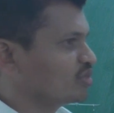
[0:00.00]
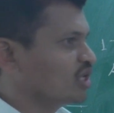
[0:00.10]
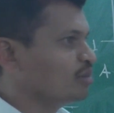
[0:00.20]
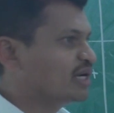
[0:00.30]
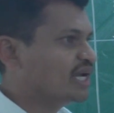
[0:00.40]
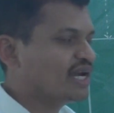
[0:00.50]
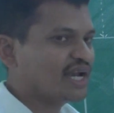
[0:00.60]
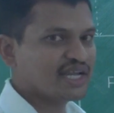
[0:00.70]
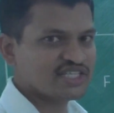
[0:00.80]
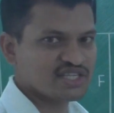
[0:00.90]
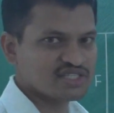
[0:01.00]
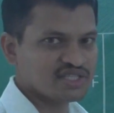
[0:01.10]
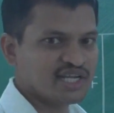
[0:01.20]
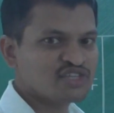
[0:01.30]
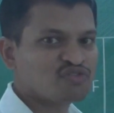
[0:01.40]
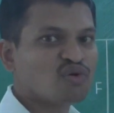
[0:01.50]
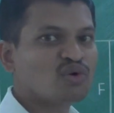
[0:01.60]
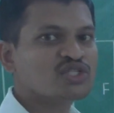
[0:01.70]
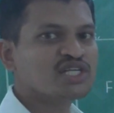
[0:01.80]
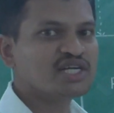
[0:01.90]
emitted radiations, that is
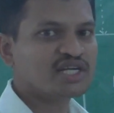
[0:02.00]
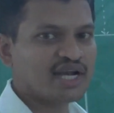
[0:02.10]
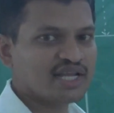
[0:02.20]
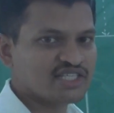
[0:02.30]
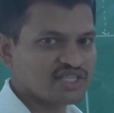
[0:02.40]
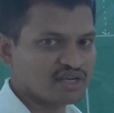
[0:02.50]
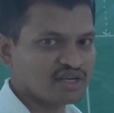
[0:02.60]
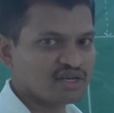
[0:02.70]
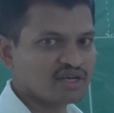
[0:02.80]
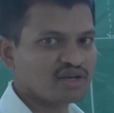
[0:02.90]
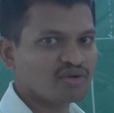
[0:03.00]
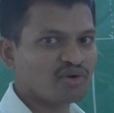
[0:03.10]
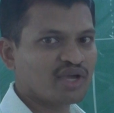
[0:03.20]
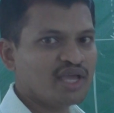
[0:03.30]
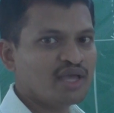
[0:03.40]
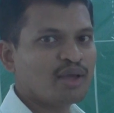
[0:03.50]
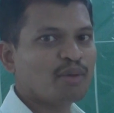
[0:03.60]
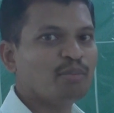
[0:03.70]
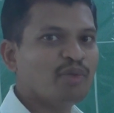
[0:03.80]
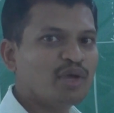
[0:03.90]
fluorescent radiation,
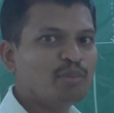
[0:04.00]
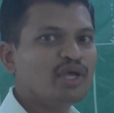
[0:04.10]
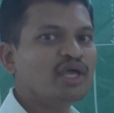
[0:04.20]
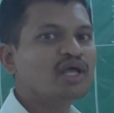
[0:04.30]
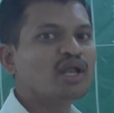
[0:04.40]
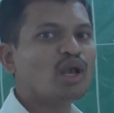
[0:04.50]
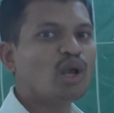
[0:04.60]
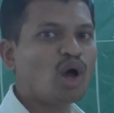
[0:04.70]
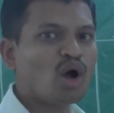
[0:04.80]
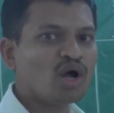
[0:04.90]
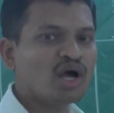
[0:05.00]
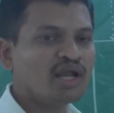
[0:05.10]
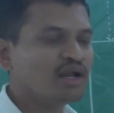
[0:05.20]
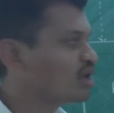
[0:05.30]
okay, may be longer